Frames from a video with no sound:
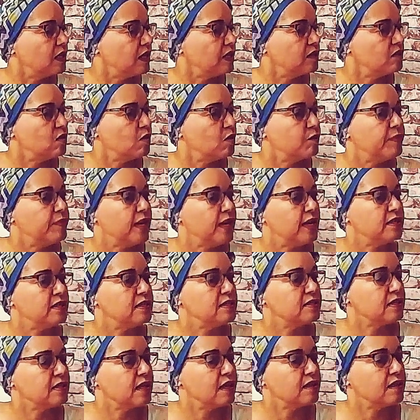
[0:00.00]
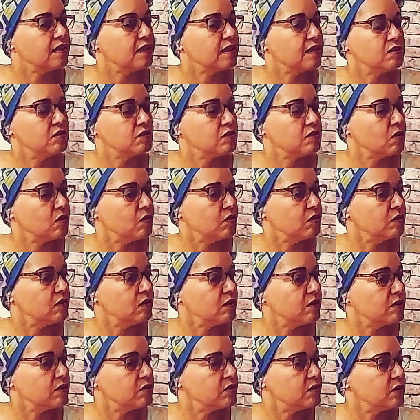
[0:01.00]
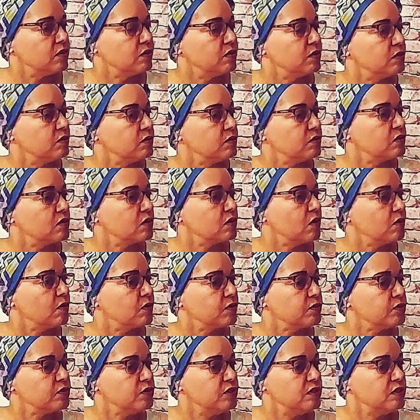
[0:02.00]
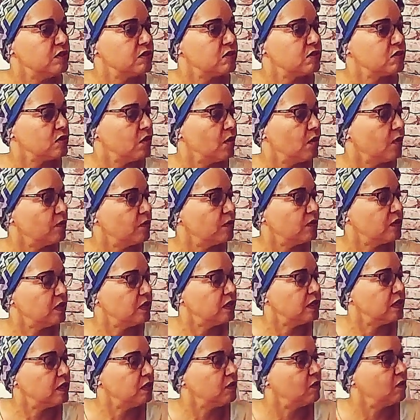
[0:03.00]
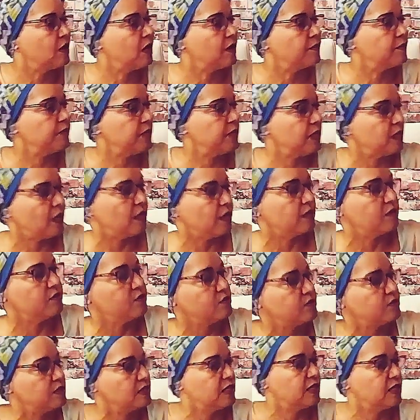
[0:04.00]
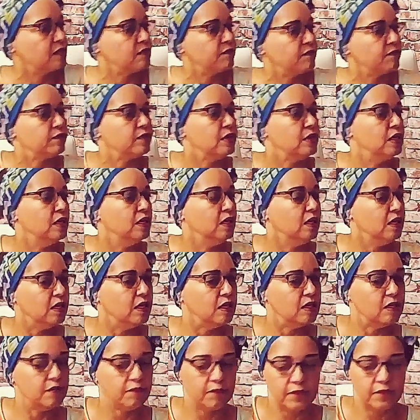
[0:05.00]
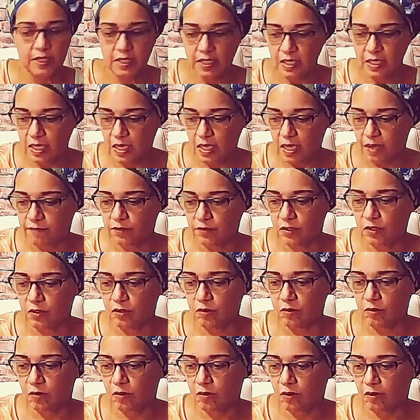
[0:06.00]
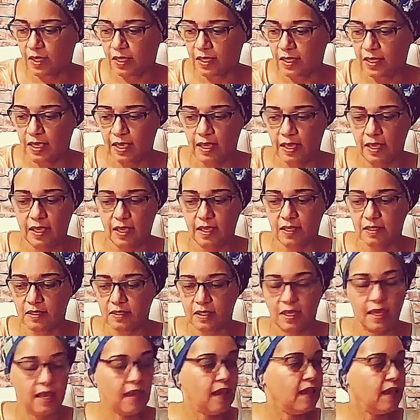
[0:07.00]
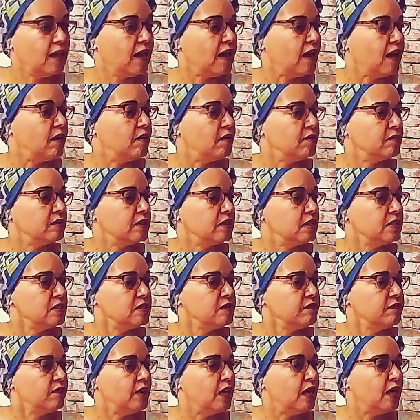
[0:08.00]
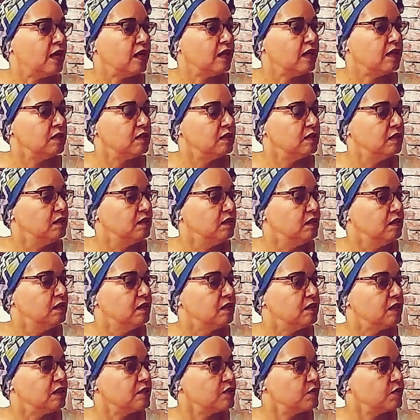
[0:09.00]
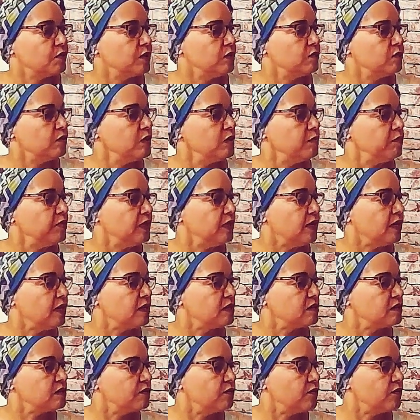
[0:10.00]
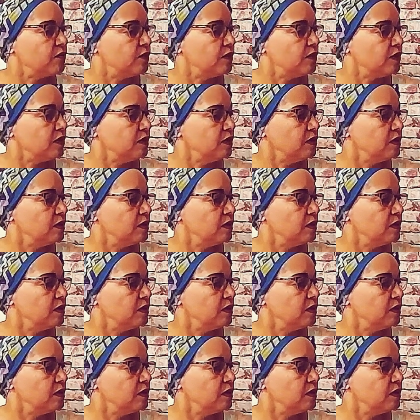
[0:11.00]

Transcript: know Bonnie's got things going on too, so she's totally, I mean, I understand if any of you can't hang out, that's fine. That's what replay is for.